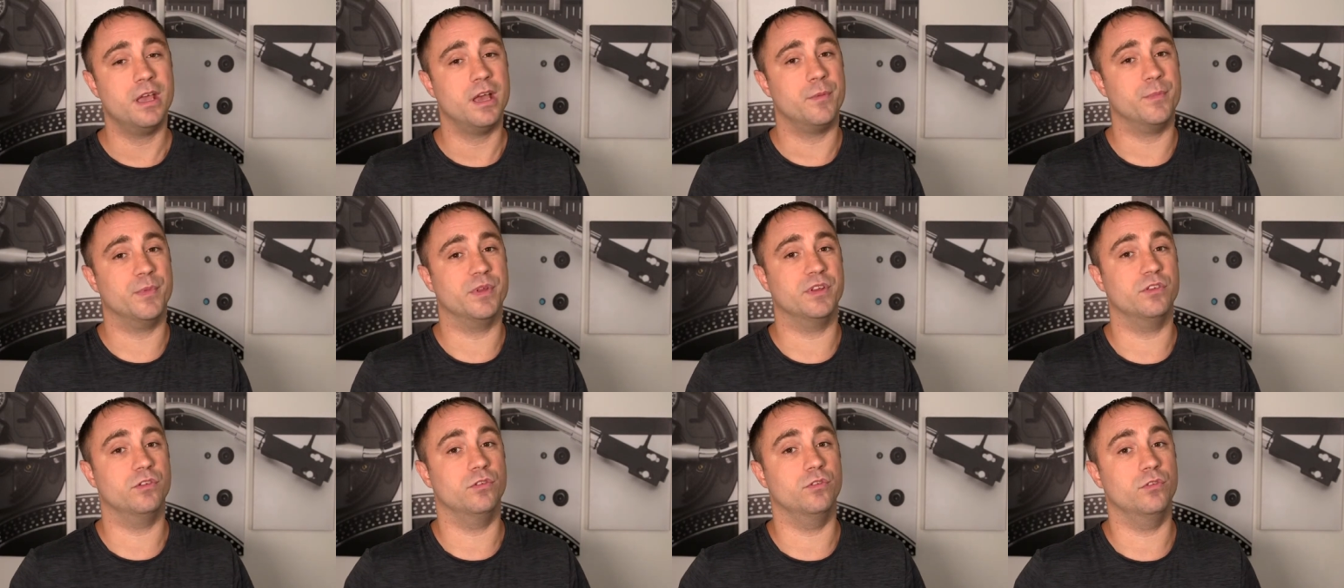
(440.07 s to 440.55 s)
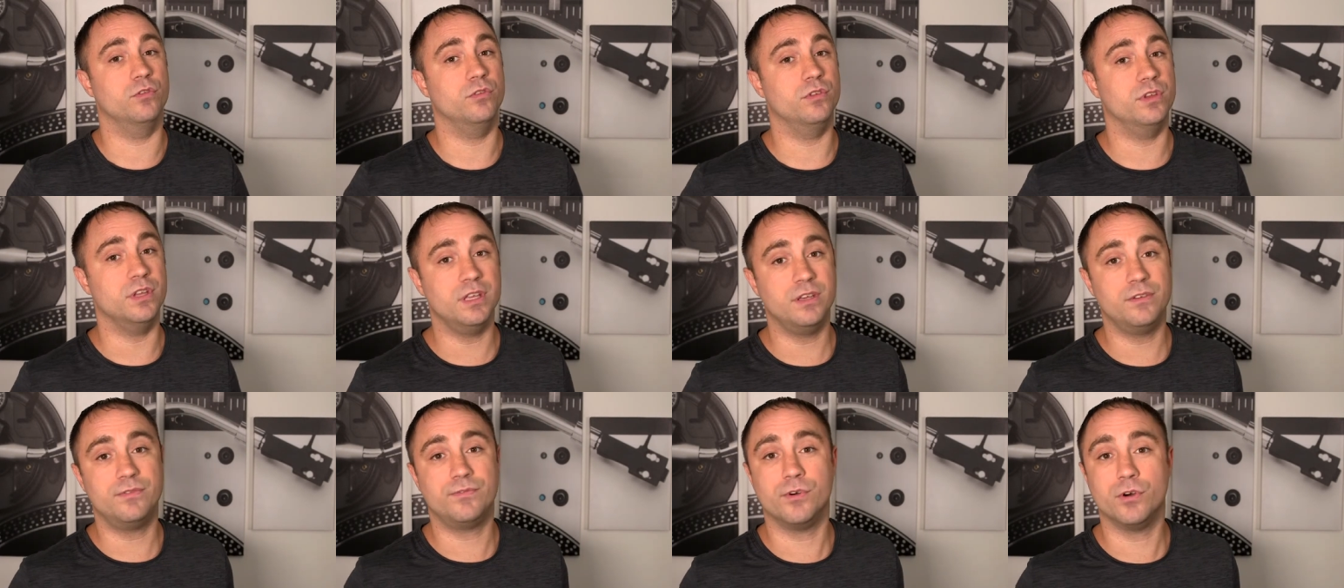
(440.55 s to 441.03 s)
I mean, you
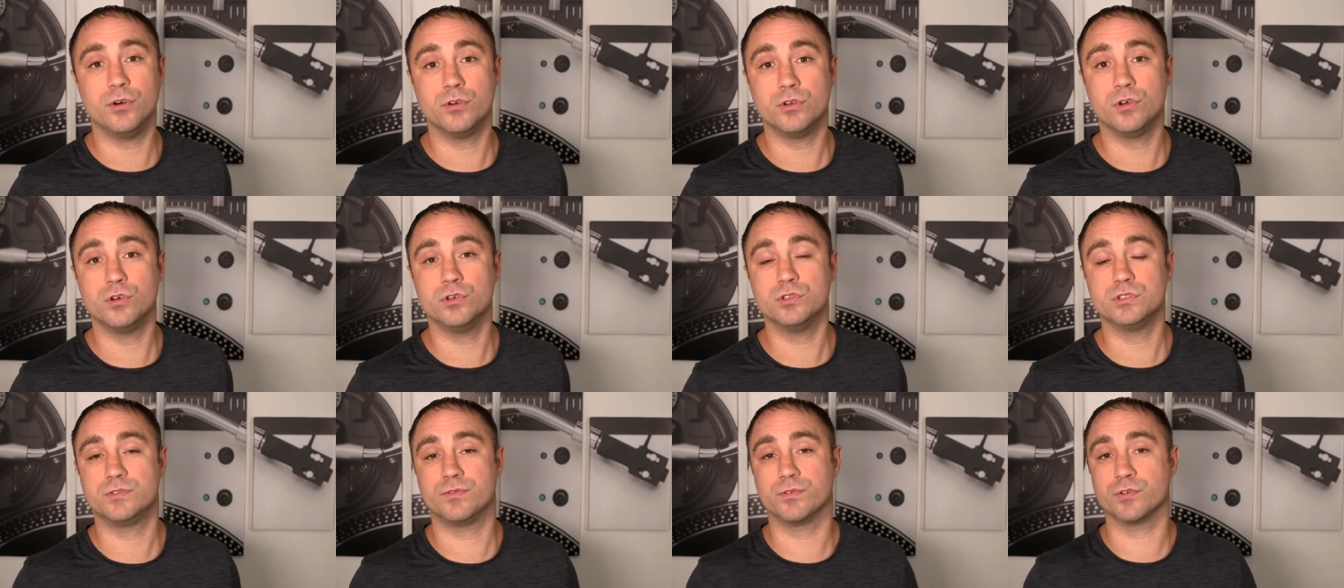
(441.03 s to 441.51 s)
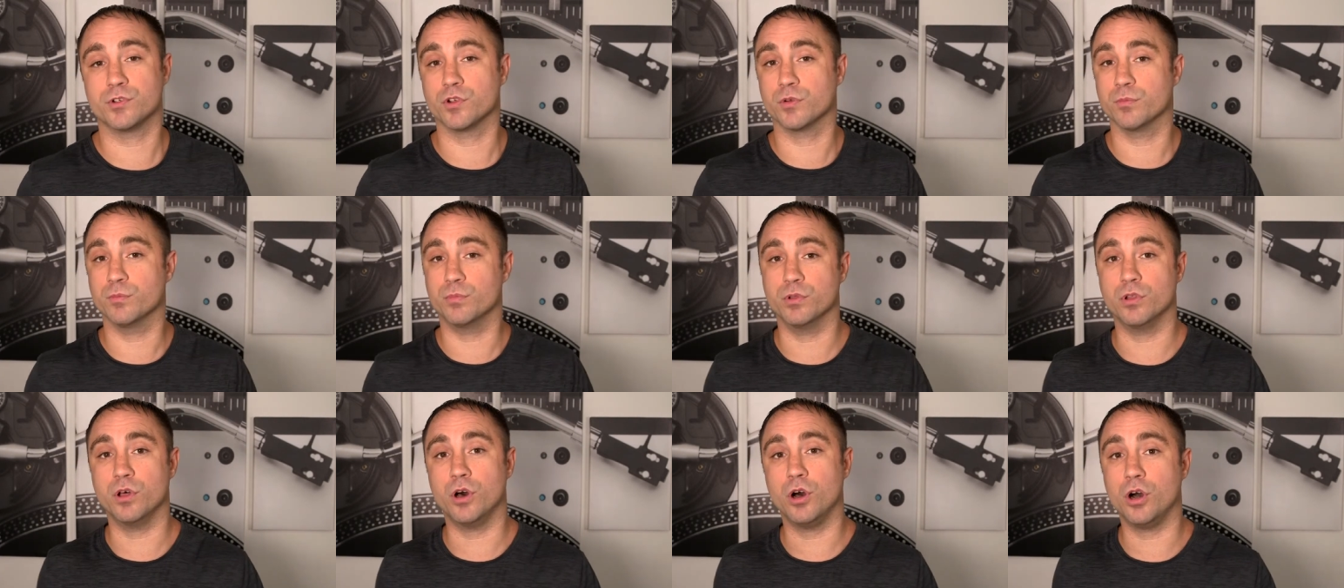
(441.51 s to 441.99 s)
need photos for your
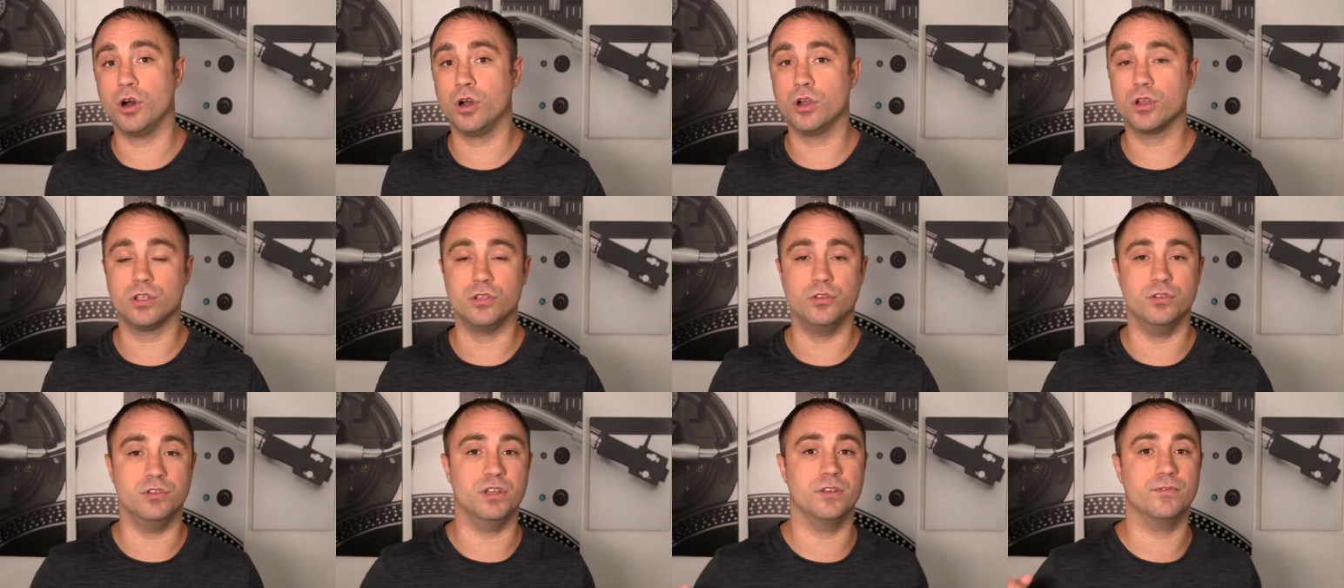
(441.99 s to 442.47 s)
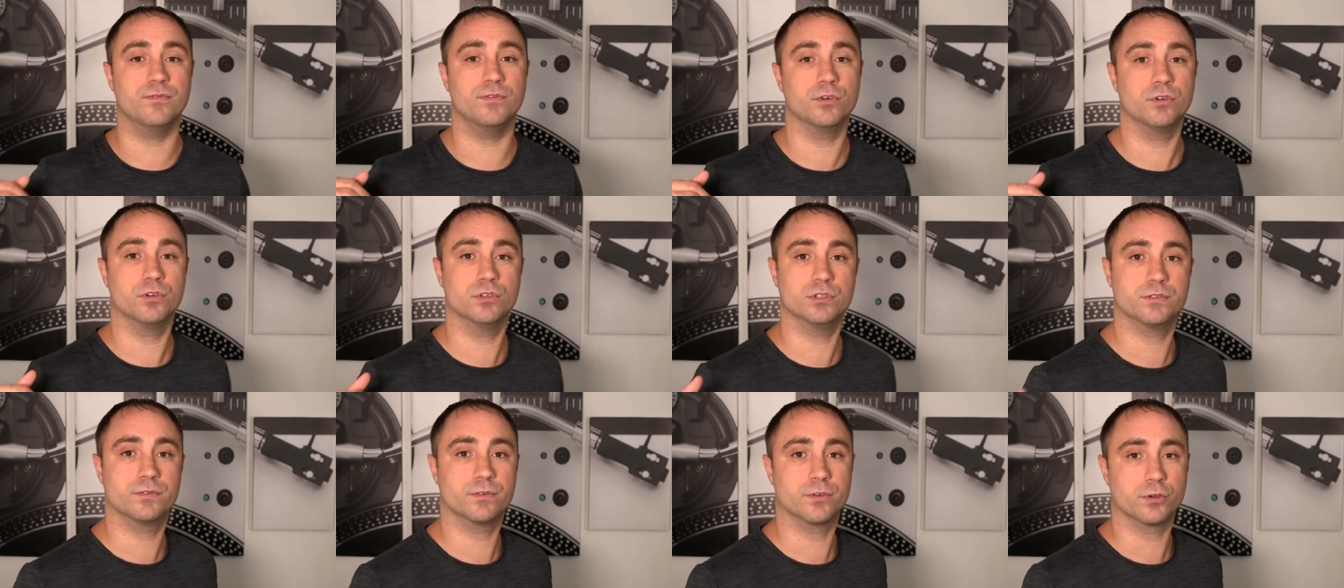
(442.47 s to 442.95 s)
blog, you need
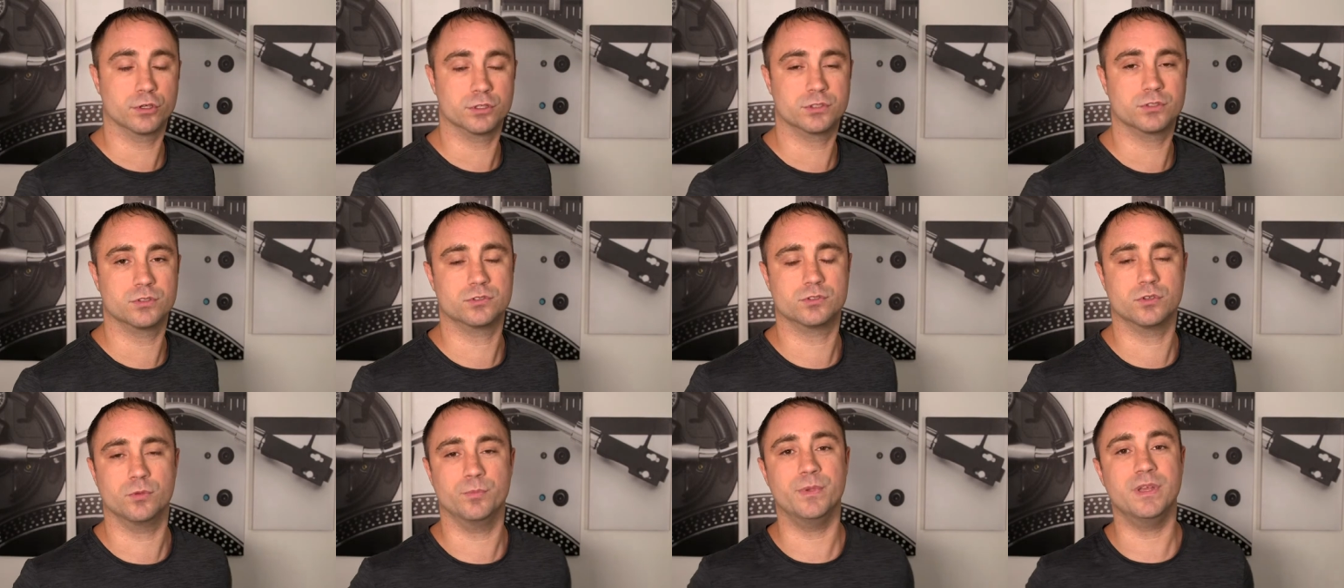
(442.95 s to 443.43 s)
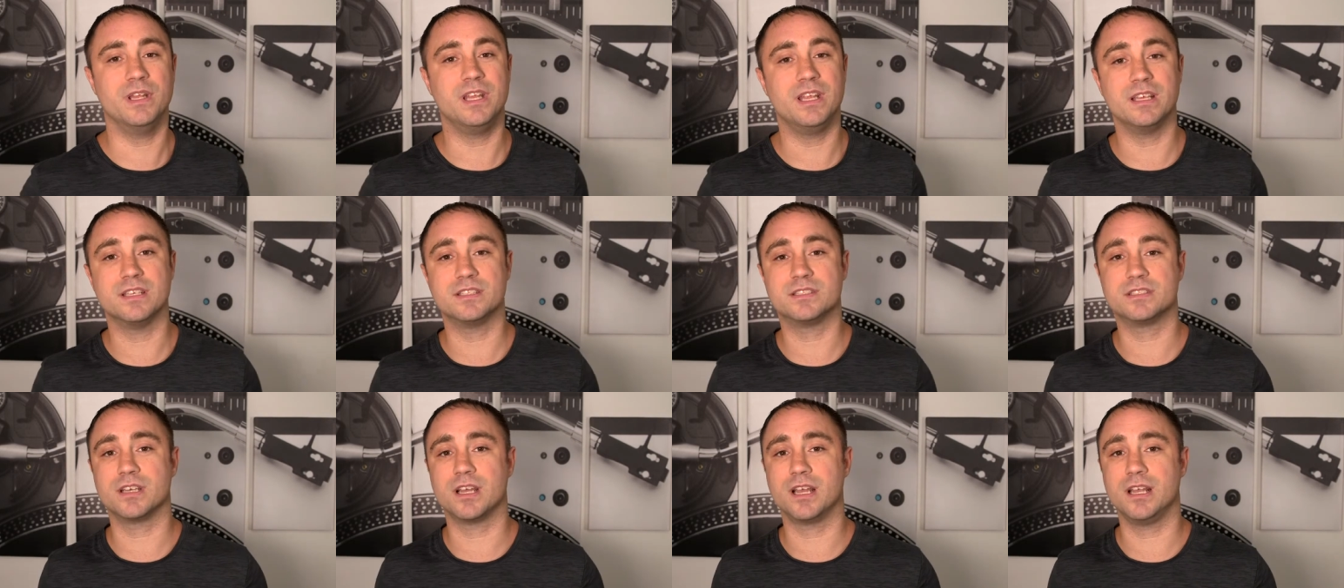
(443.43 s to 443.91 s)
photos for your social
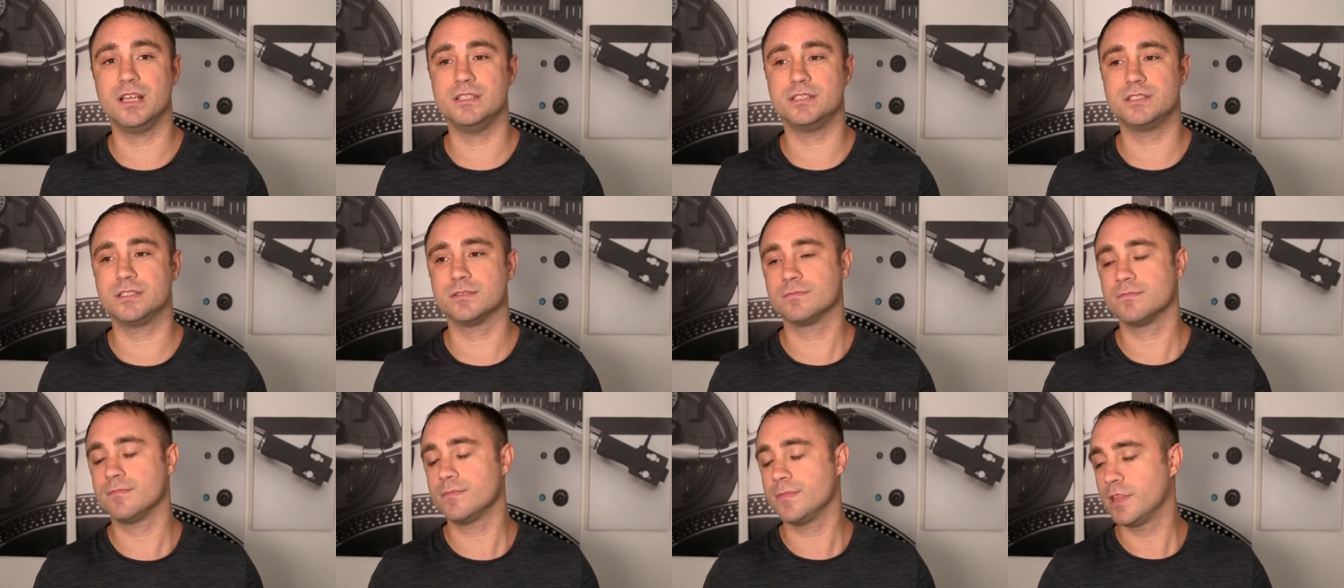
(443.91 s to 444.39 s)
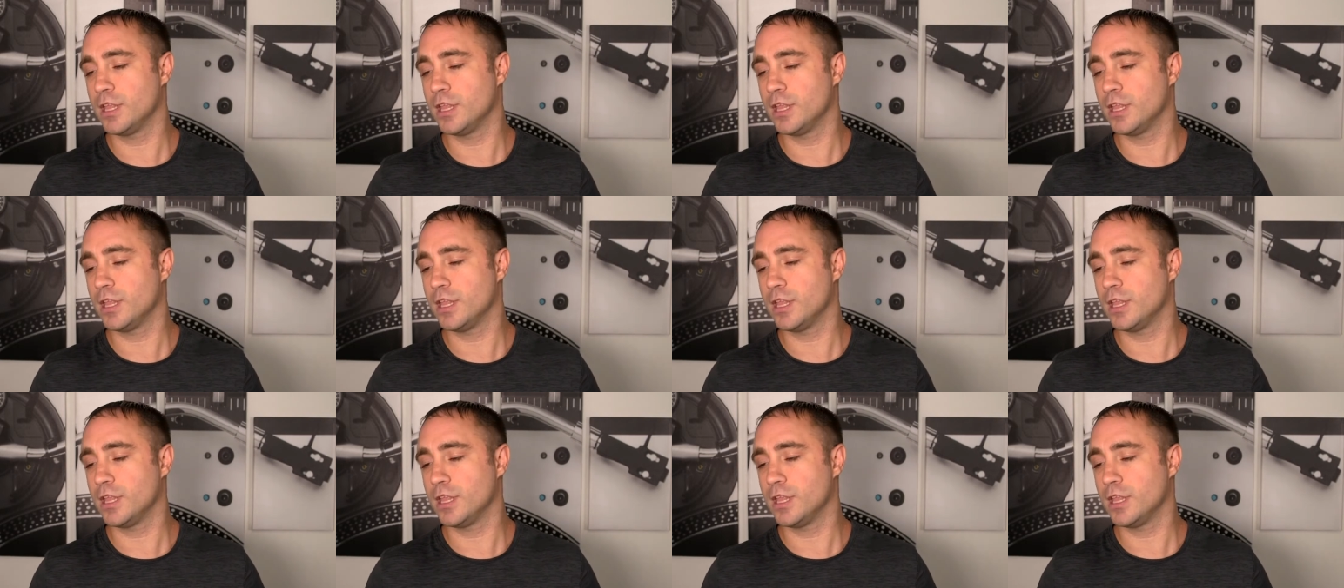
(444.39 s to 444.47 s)
media sites,